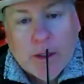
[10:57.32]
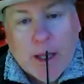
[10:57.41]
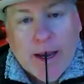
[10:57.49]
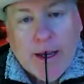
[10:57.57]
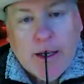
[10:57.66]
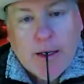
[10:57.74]
and the
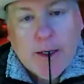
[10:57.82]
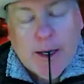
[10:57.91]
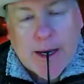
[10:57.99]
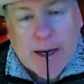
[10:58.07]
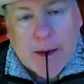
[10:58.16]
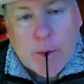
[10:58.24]
like,
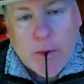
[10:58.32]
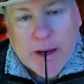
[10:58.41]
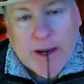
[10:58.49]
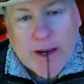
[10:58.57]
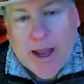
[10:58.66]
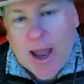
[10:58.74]

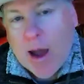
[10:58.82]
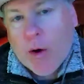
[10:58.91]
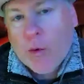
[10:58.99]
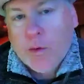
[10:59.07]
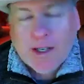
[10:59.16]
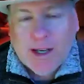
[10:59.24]
and kind of
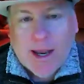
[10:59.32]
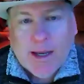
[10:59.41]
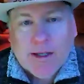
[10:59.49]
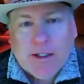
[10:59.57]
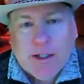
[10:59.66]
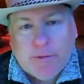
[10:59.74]
how today
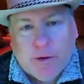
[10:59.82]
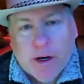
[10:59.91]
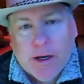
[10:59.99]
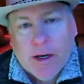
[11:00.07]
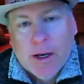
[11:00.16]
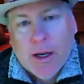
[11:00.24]
is
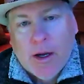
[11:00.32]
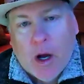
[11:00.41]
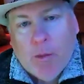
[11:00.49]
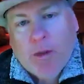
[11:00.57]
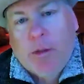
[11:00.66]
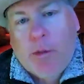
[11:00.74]
different,
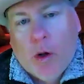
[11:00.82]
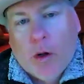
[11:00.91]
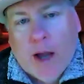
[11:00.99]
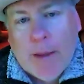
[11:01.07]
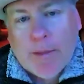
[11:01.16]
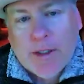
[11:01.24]
almost the
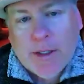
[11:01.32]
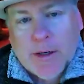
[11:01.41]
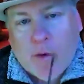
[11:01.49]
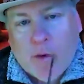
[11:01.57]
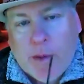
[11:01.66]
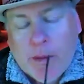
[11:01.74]
polar opposite
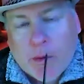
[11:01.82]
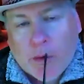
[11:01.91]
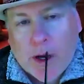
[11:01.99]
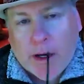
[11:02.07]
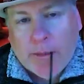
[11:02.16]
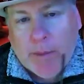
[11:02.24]
of what people were
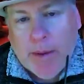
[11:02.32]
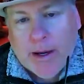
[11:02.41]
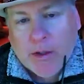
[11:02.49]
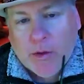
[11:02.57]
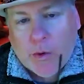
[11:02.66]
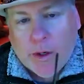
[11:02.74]
talking about back in